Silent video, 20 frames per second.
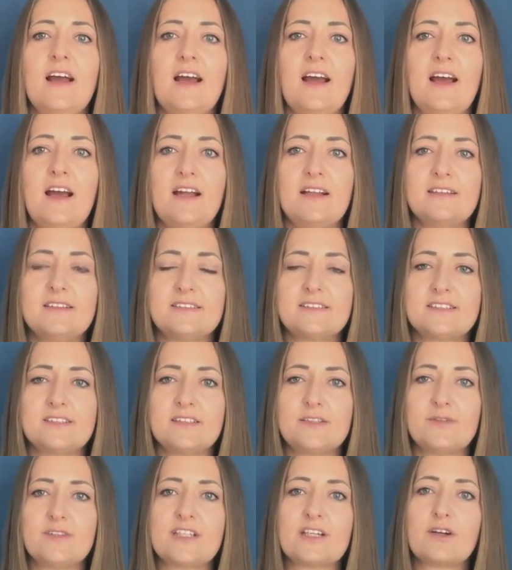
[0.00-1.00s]
and
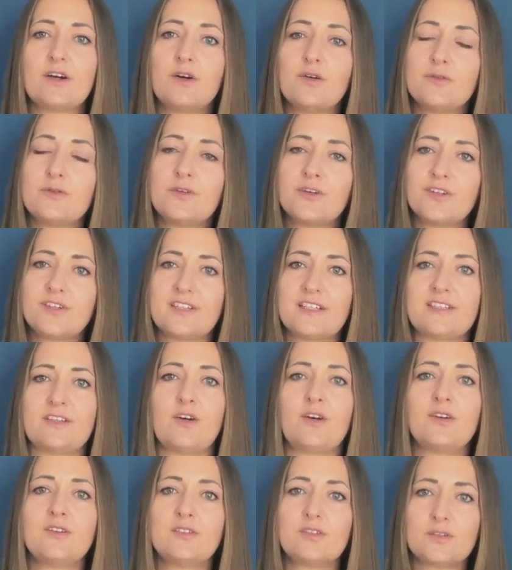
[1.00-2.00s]
with the comfort that
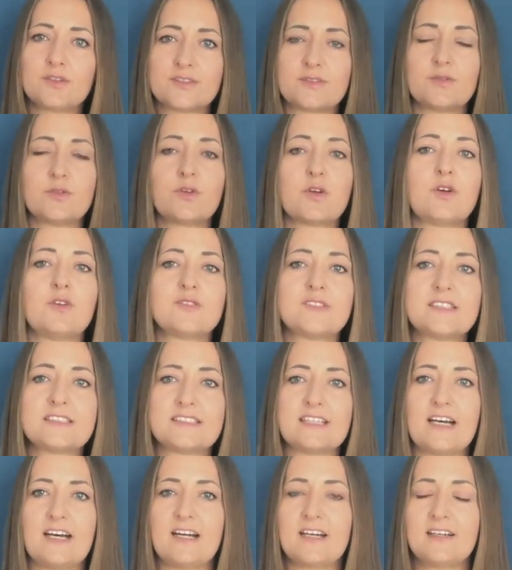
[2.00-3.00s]
all those root
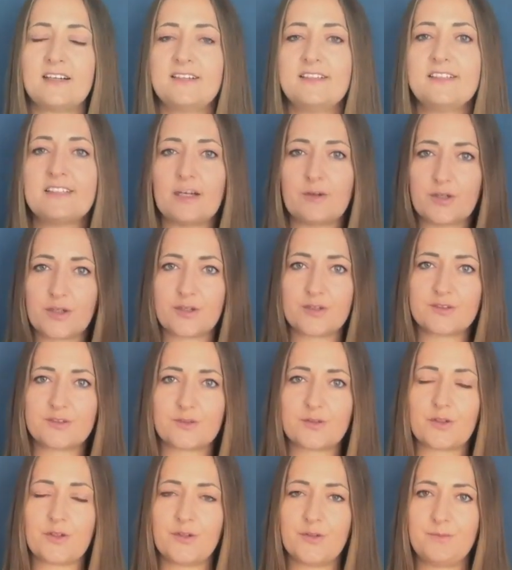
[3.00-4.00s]
causes are in our
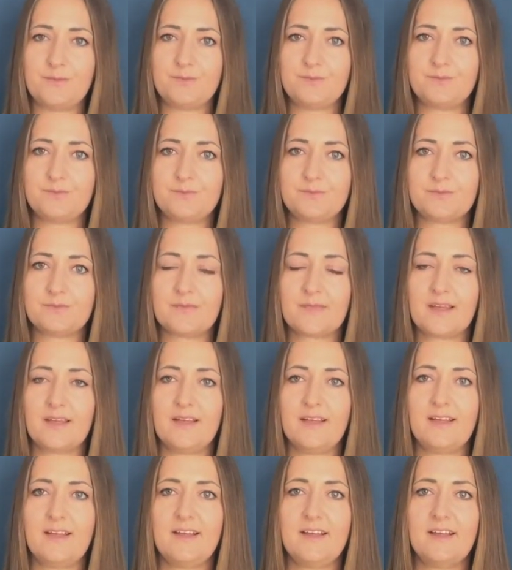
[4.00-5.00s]
control.
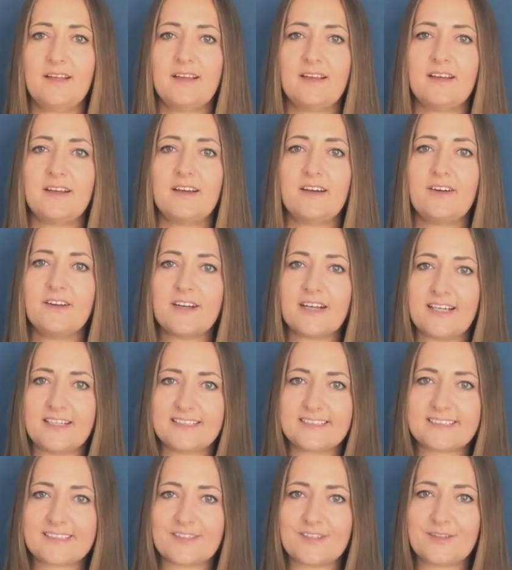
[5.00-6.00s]

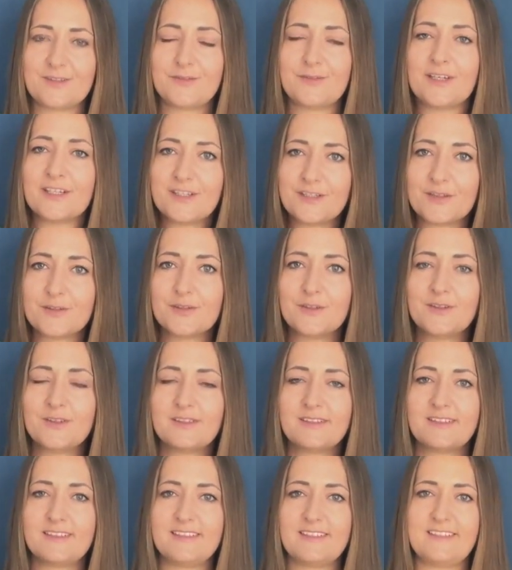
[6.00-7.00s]
Okay, so thank
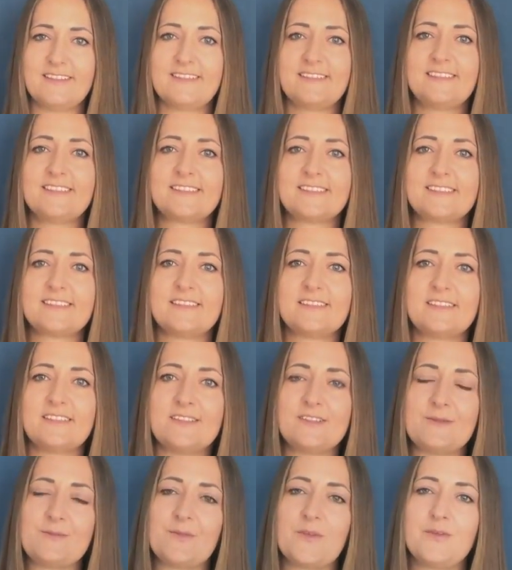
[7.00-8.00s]
you. This
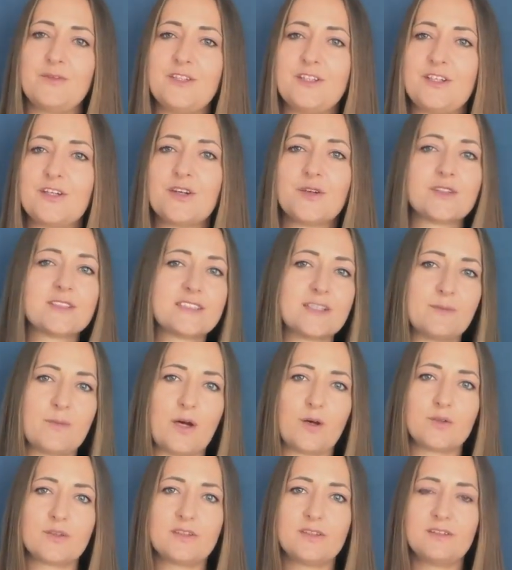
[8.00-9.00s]
video was
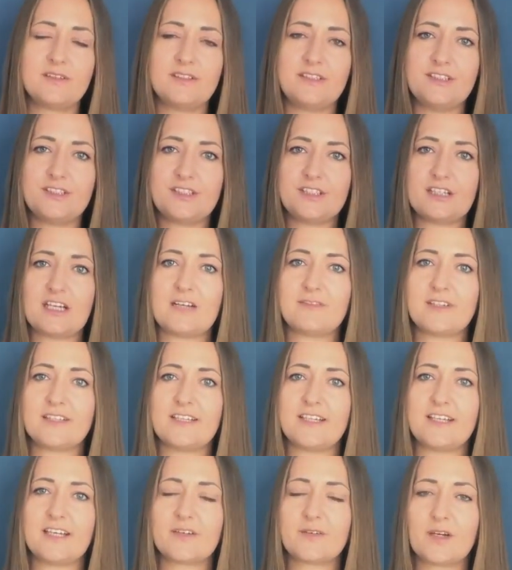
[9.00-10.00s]
about Ishikawa
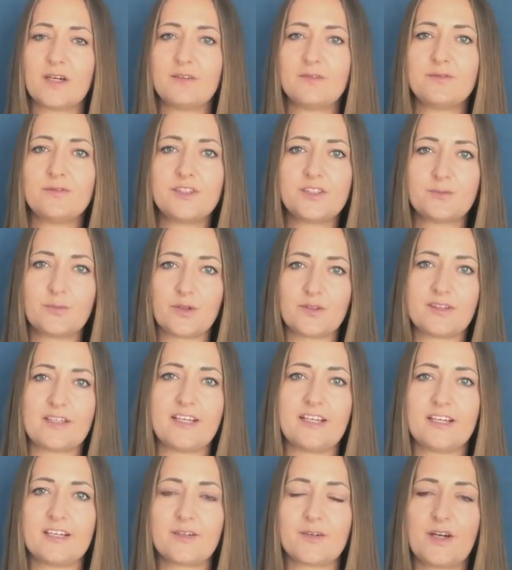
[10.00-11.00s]
diagram, fishbone
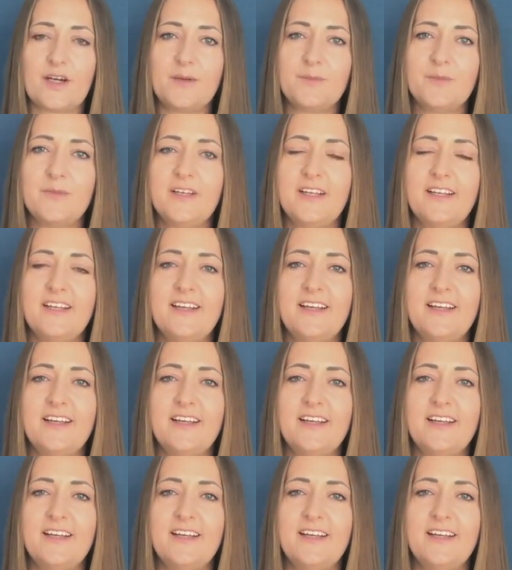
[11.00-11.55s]
diagram,